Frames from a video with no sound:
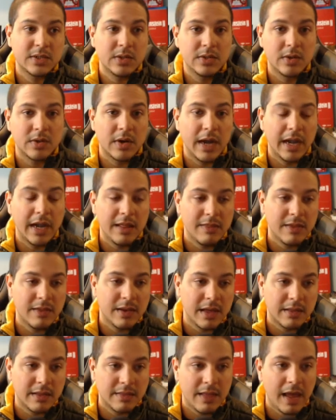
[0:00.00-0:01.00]
or anything
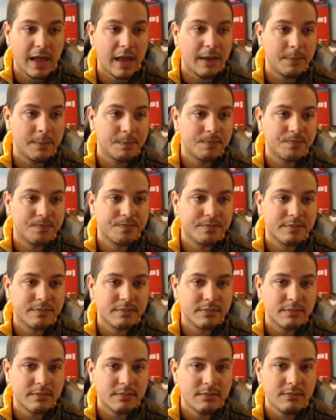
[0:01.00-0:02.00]
like that.
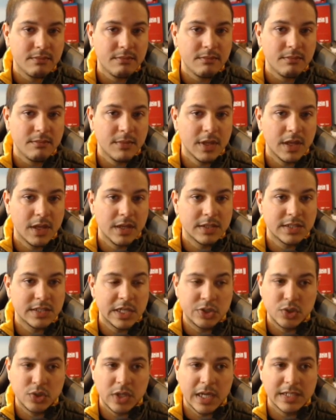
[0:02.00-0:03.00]

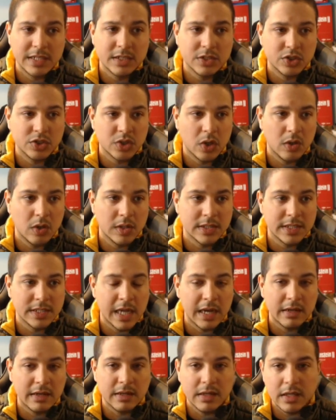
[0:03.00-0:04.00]
Centralized control is
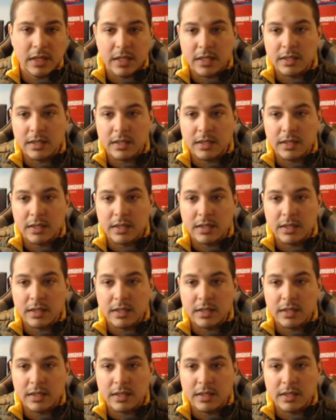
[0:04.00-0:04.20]
not good.